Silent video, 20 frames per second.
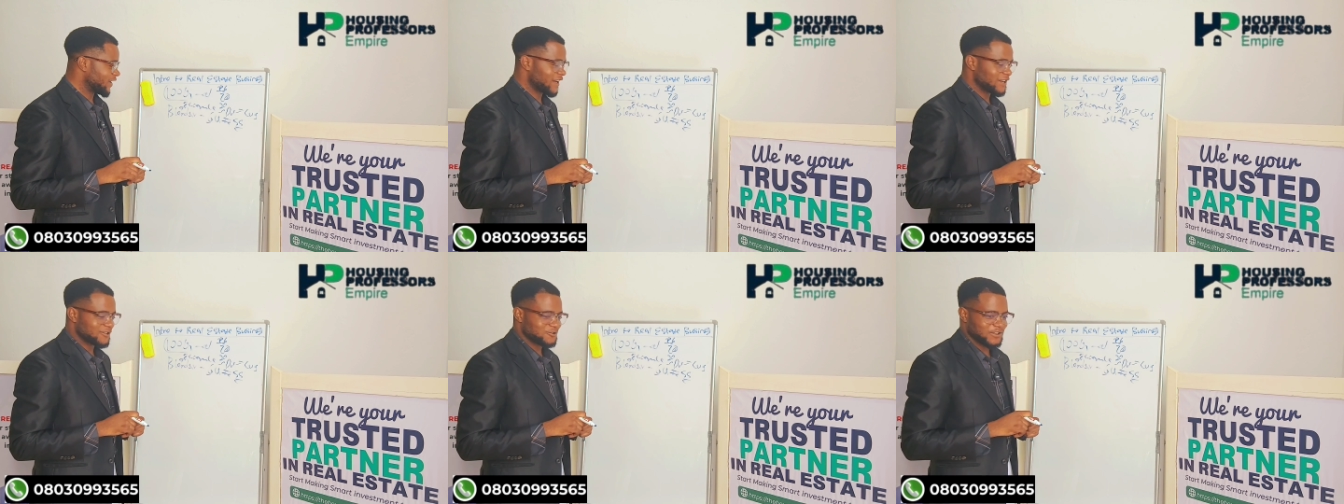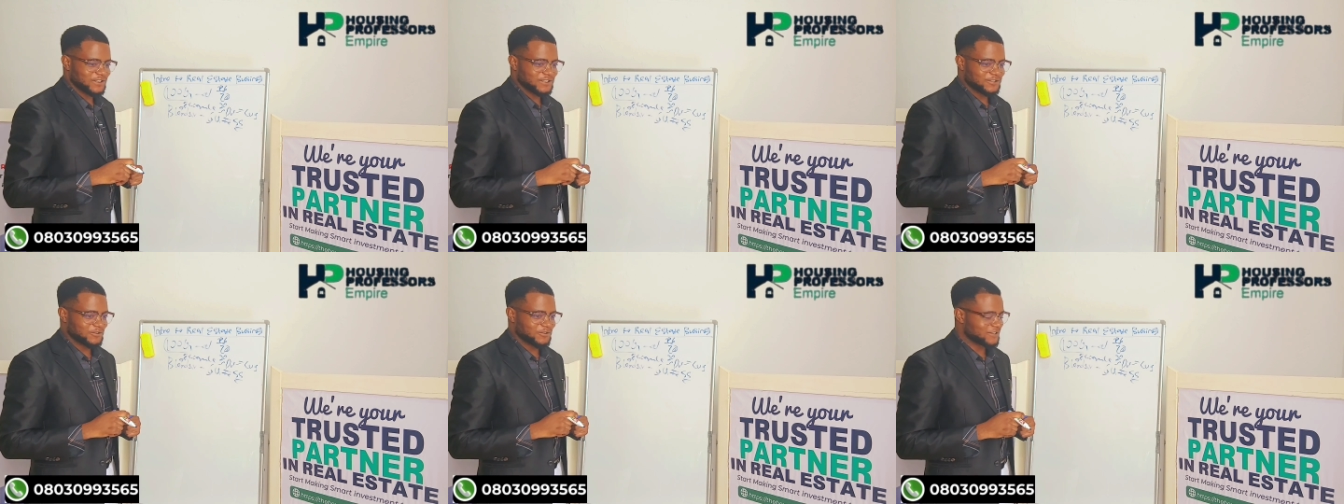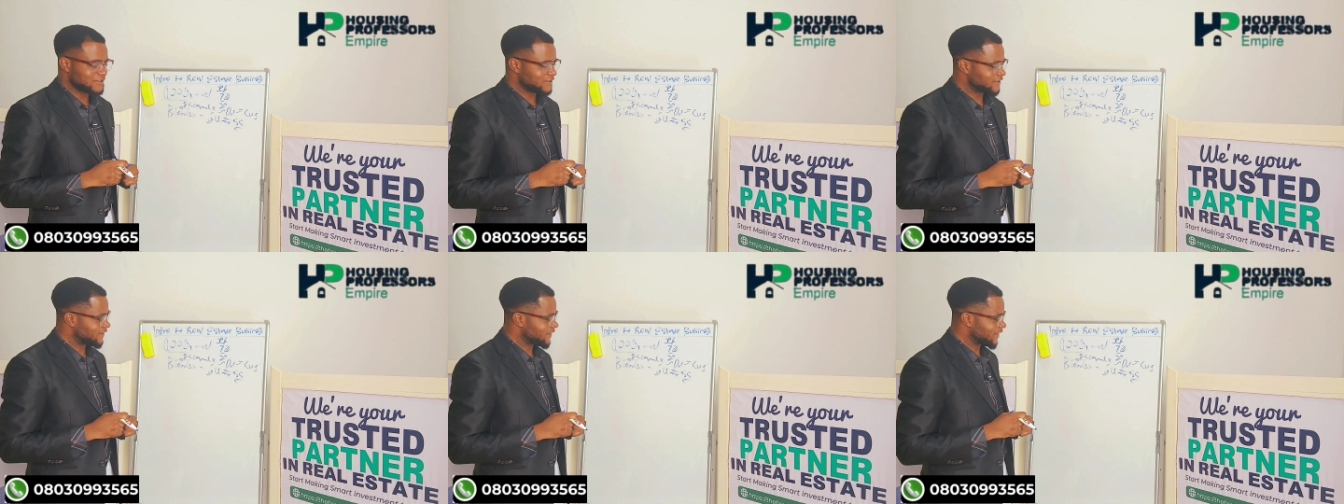I actually
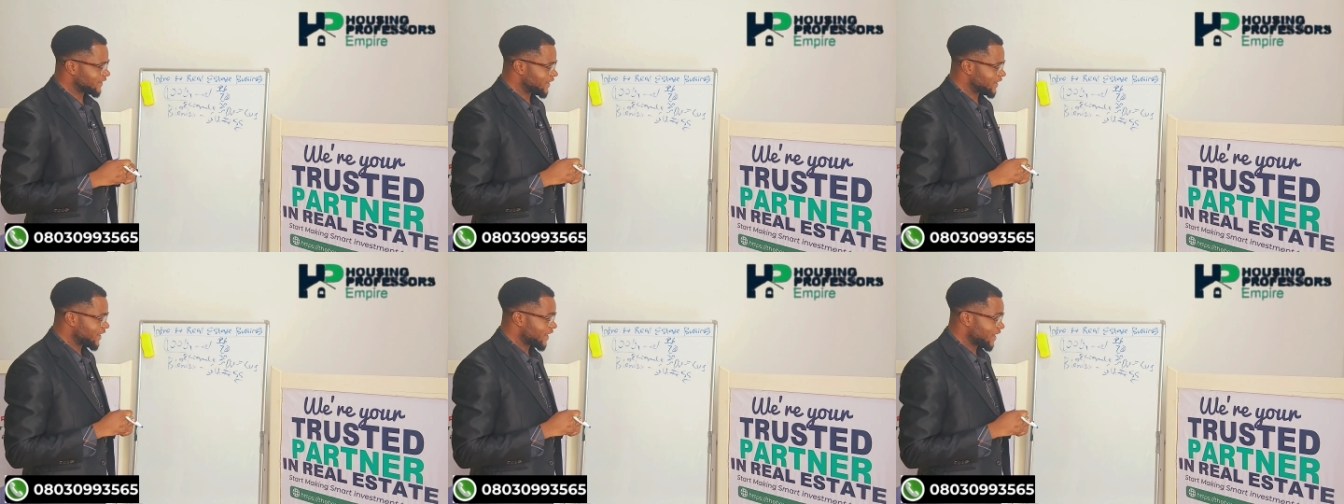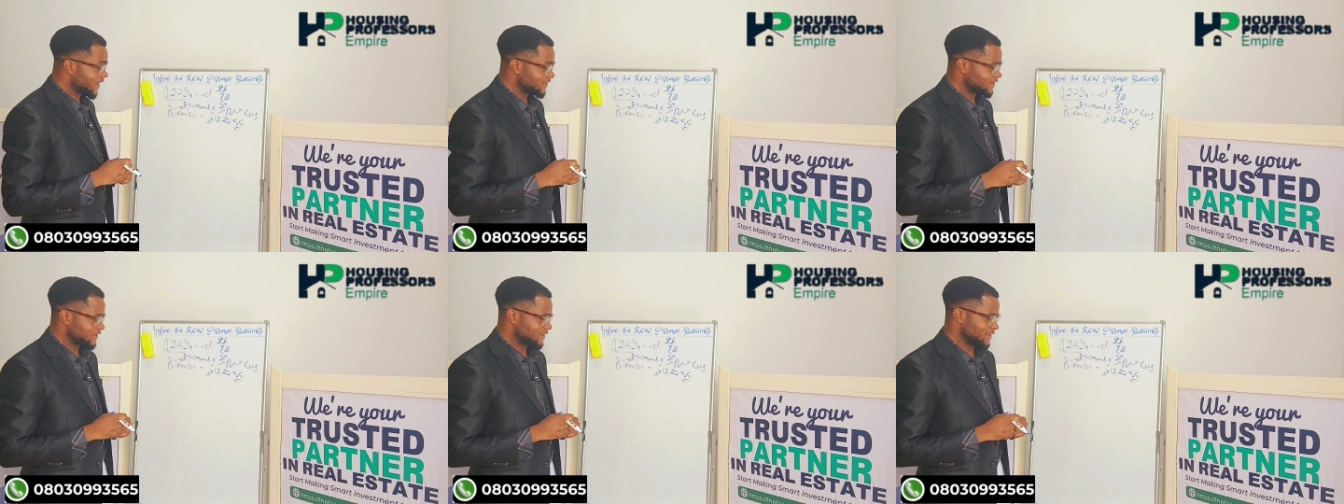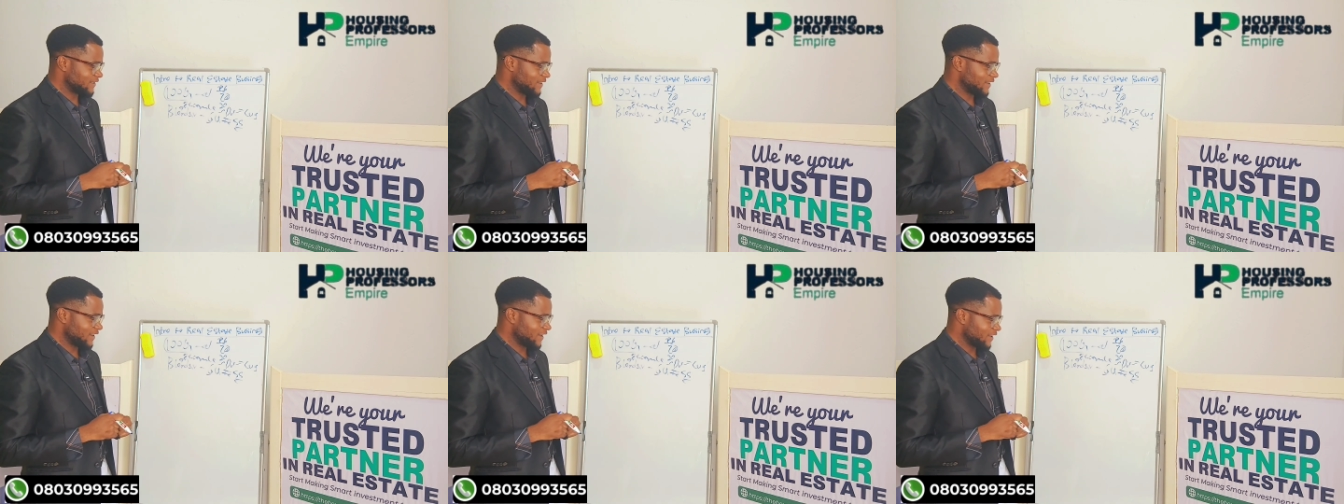graduated last
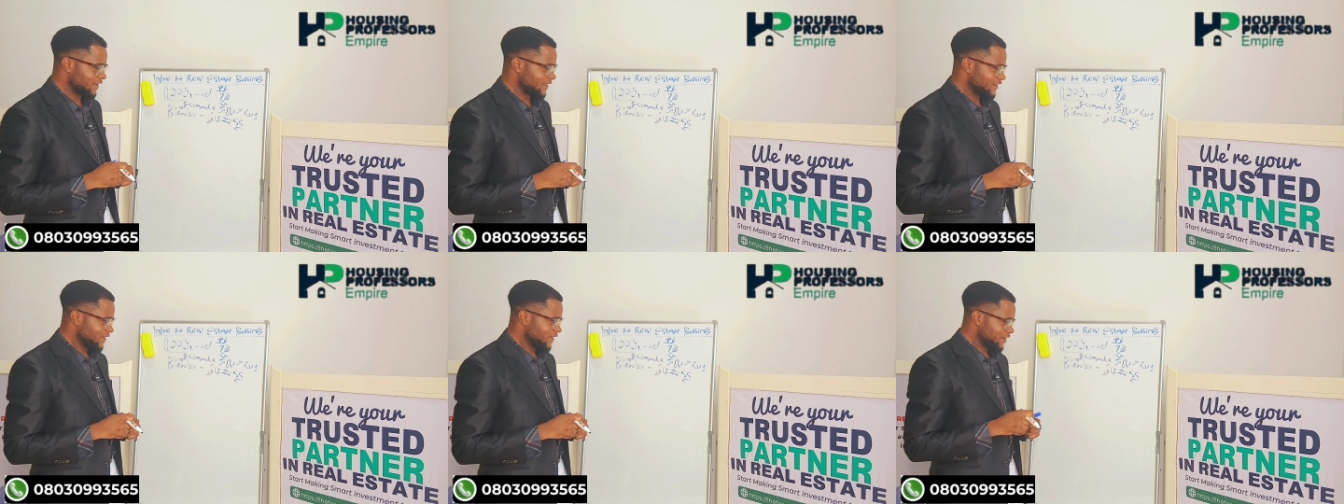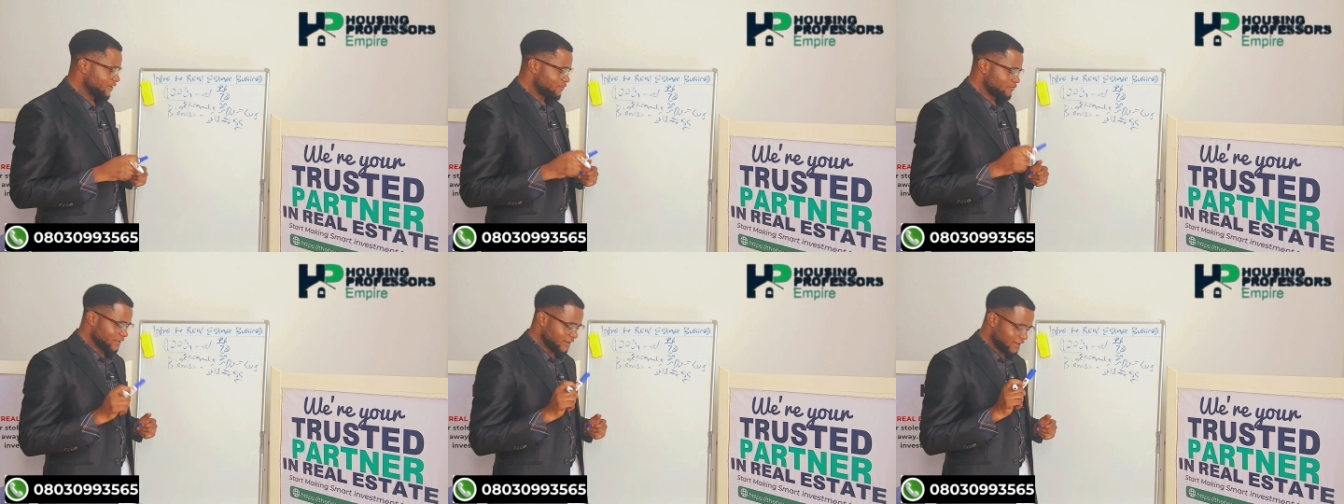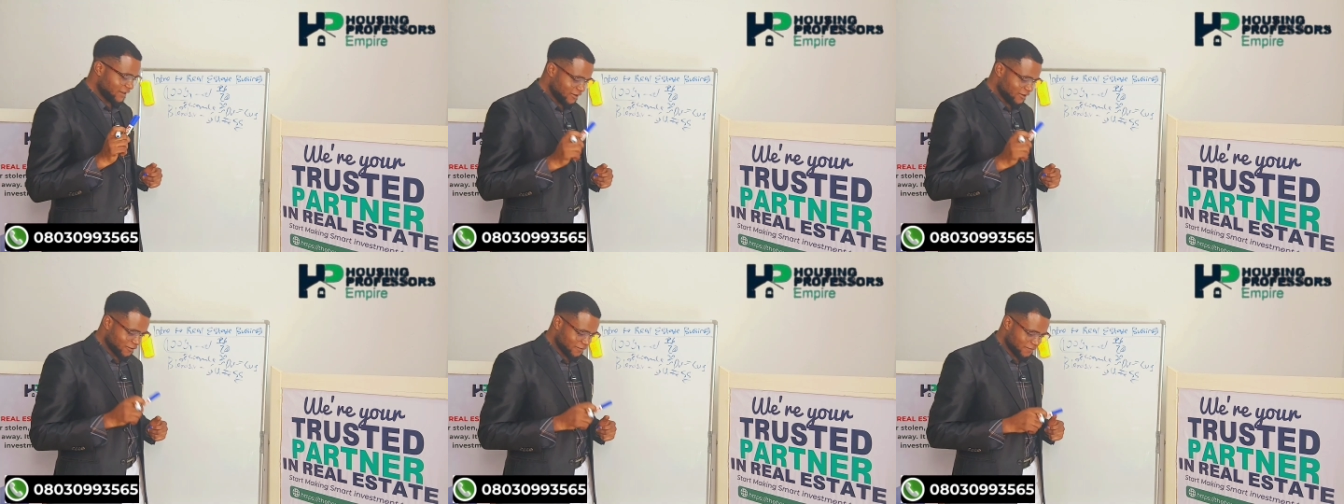year,
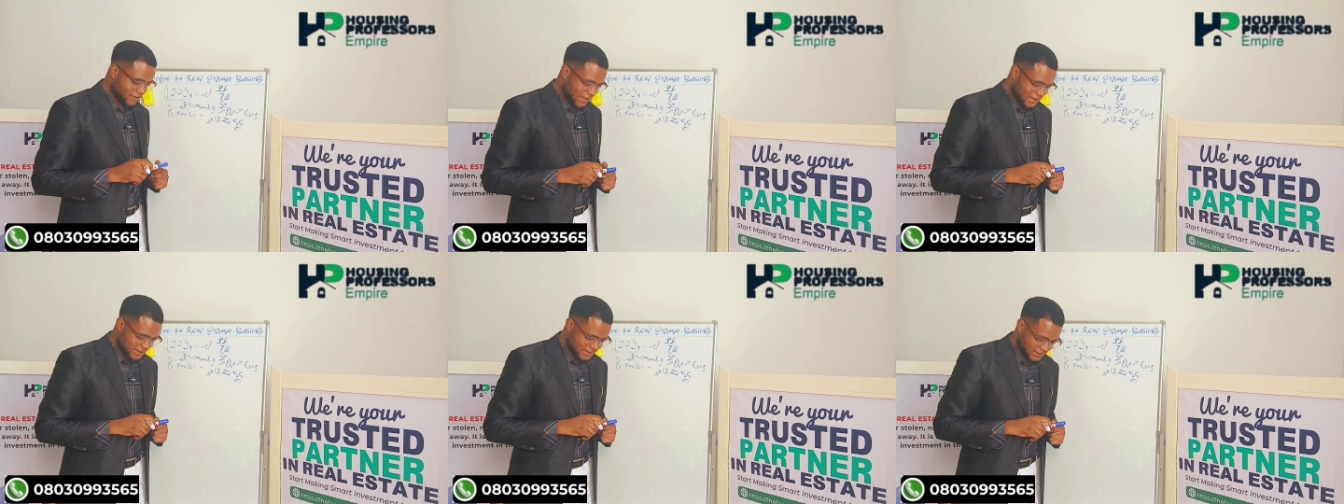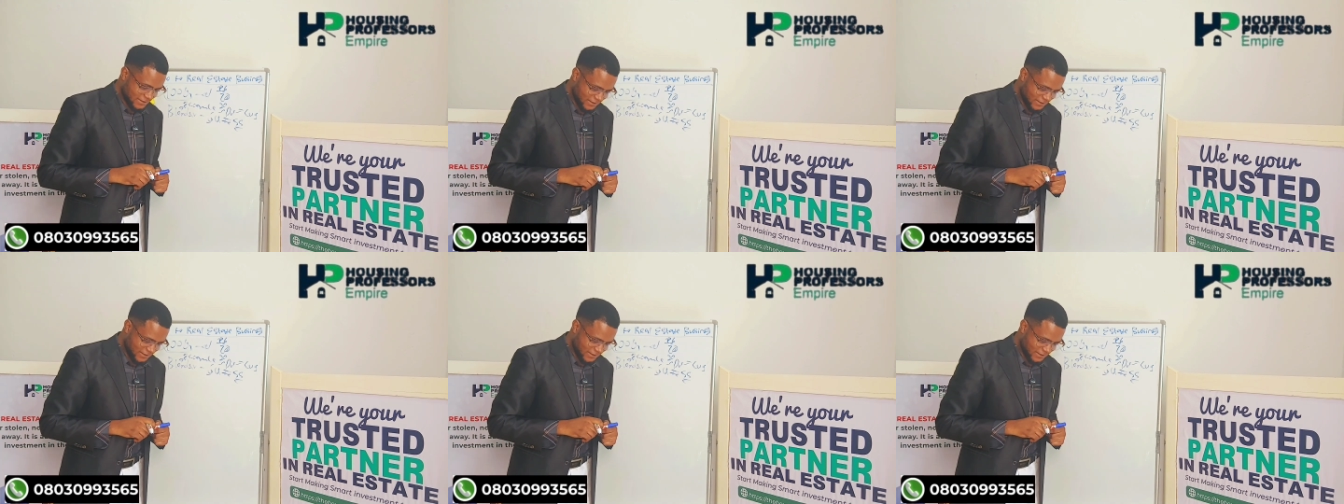beginning of last